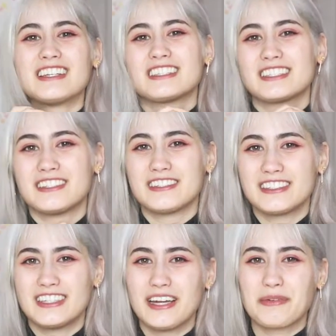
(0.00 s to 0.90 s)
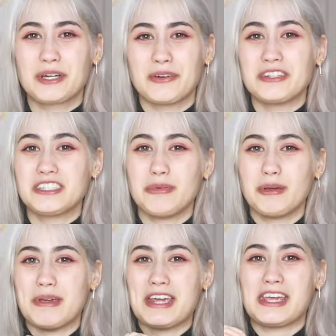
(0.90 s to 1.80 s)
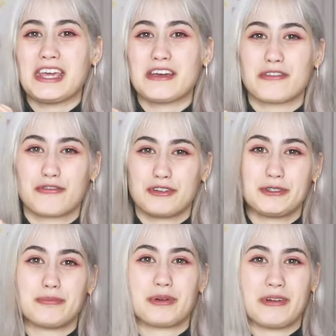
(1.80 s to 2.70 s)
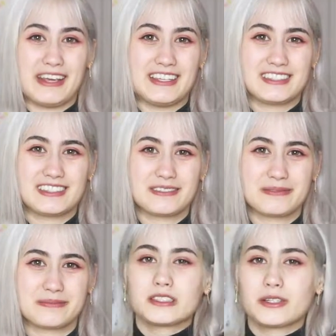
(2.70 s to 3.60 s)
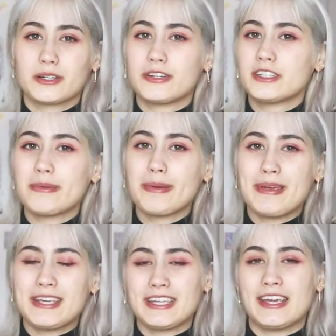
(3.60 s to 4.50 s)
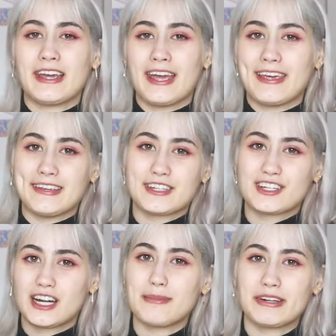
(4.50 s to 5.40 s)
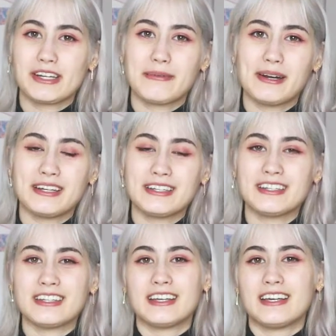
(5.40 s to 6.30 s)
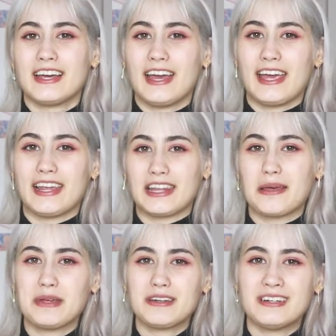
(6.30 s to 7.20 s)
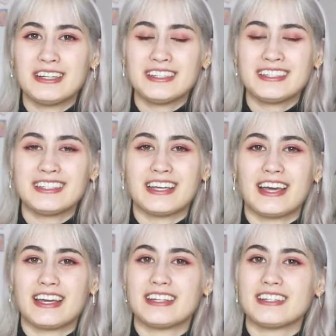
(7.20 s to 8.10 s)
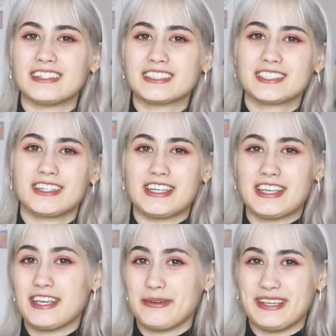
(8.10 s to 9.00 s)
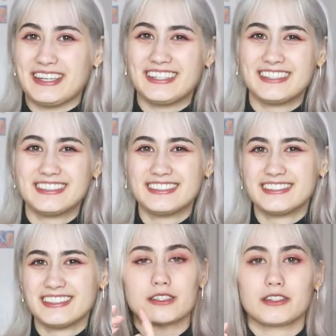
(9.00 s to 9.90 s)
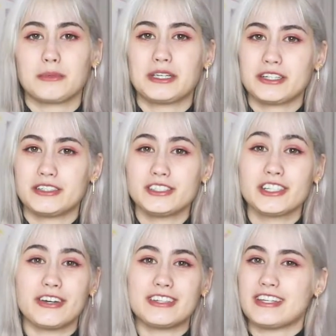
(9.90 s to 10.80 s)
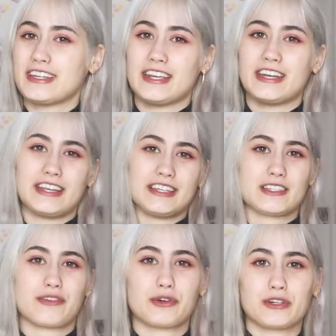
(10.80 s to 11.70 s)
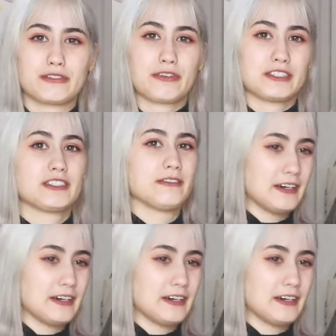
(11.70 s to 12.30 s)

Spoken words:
So today we're going to be making fruit berets. So we're going to be making a strawberry one, a lemon one, and also a kiwi. So the materials you're going to need is, of course, first of